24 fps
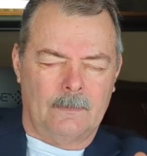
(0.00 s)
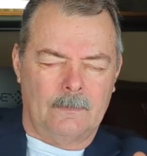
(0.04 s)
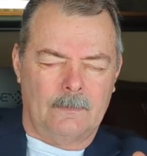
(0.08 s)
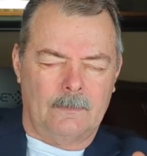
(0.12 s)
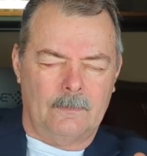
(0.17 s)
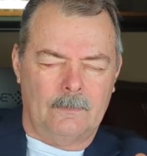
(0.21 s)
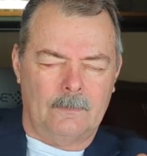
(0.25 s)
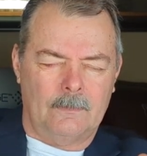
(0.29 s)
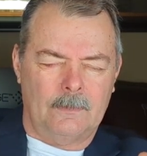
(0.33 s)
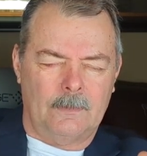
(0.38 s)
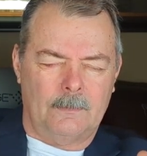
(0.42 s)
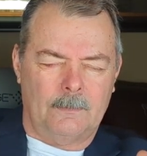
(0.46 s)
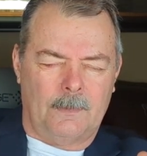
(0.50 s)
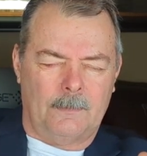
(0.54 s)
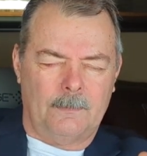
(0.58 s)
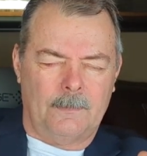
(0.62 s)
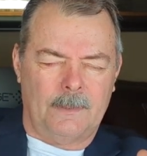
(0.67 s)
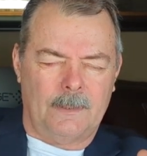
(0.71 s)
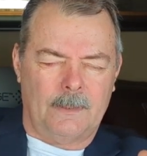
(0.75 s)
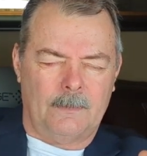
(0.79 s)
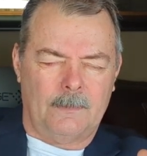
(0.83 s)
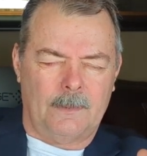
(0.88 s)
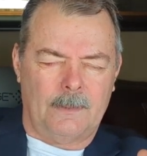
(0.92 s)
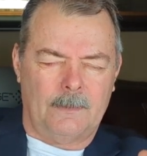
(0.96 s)
Oh, no,
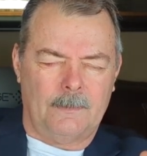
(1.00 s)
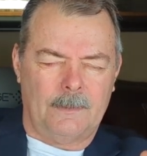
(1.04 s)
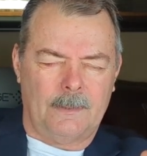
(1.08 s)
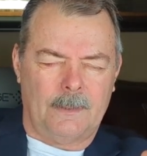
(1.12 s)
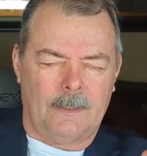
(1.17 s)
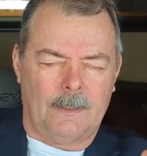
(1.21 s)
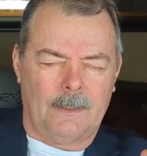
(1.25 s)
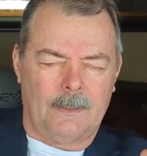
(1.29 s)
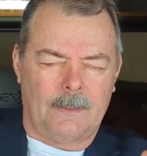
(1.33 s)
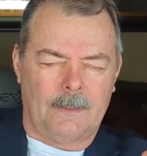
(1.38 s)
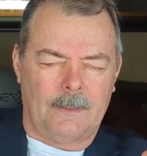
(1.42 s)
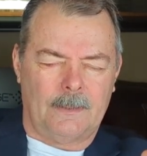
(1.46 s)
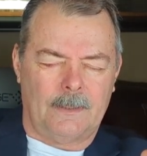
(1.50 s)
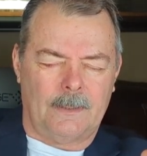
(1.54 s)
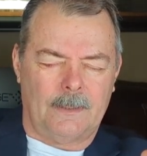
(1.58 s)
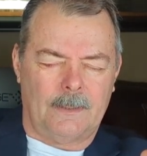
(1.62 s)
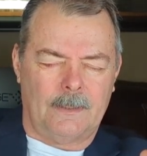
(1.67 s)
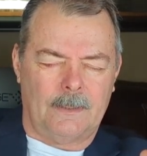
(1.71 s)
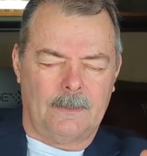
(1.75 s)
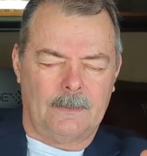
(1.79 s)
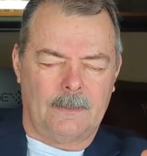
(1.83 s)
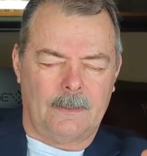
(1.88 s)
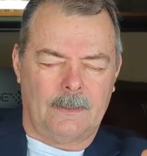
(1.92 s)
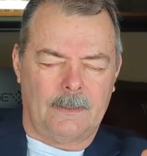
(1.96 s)
mama, no, no, no, that got the
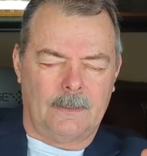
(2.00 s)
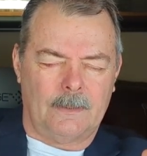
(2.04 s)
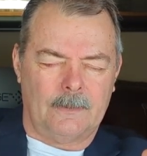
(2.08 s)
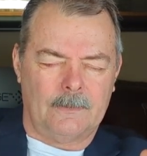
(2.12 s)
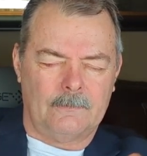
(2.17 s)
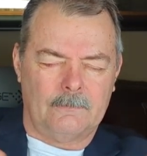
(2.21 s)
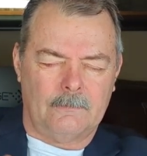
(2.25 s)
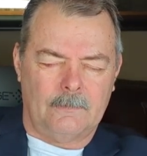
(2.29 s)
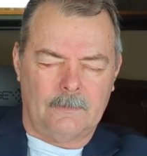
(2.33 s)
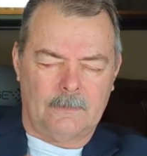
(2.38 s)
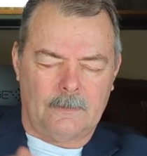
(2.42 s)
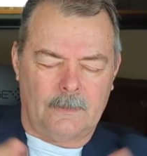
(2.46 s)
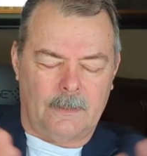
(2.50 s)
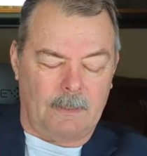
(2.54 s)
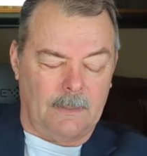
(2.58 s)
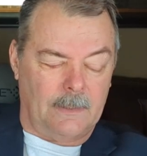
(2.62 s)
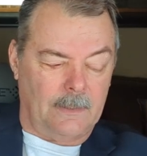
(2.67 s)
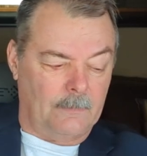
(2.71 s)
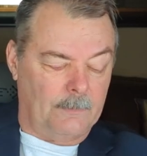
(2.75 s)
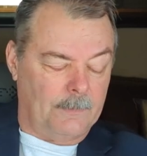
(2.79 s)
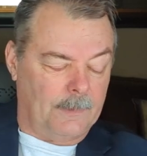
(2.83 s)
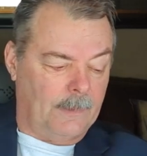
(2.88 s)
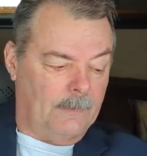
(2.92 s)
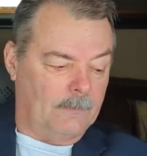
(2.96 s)
kick to the cash. Oh, God
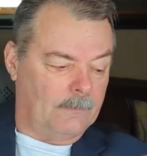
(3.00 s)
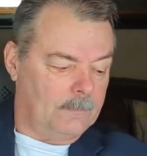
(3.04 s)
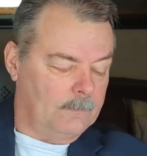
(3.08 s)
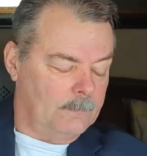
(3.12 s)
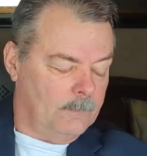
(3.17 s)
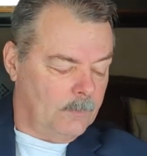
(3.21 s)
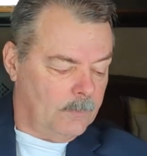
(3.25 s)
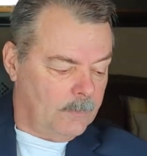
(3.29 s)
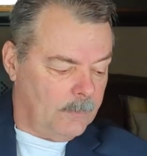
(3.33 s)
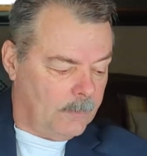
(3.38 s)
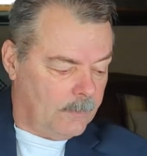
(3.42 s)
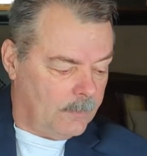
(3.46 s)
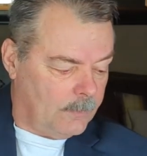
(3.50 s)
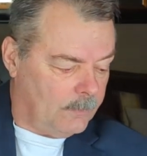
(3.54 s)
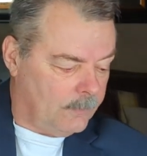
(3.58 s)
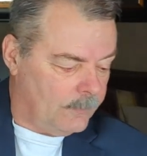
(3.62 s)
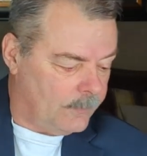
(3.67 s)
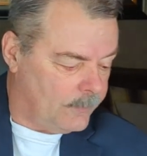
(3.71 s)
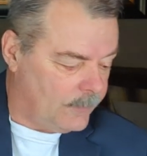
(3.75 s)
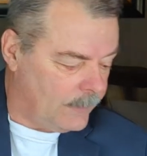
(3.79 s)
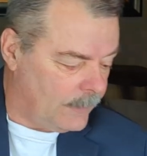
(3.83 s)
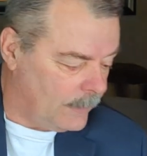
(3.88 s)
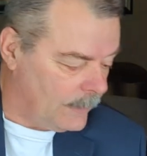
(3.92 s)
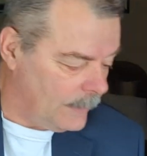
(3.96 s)
help me out. What are the
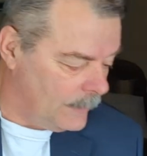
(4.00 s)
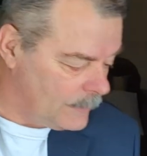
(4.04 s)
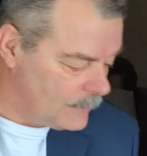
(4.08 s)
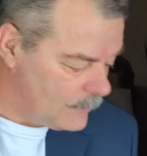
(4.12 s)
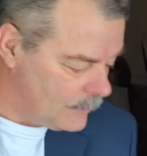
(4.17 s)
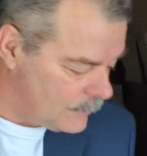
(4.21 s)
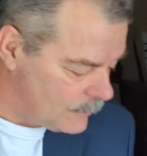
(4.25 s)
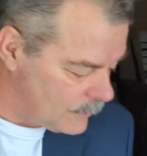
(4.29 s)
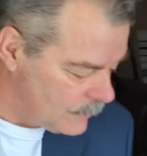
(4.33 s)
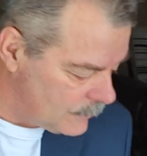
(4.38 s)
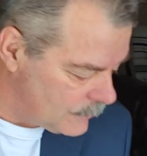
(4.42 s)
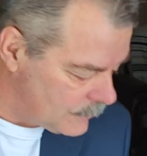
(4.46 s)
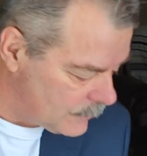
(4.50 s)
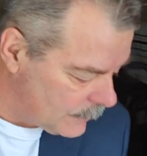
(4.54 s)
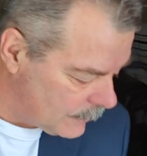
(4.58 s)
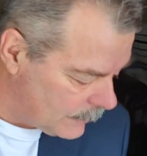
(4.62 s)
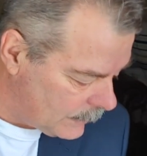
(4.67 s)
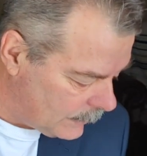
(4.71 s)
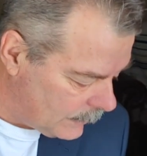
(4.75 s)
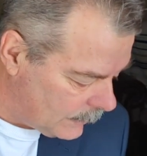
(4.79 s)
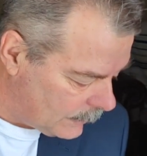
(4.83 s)
cost to the cash? Shun stick to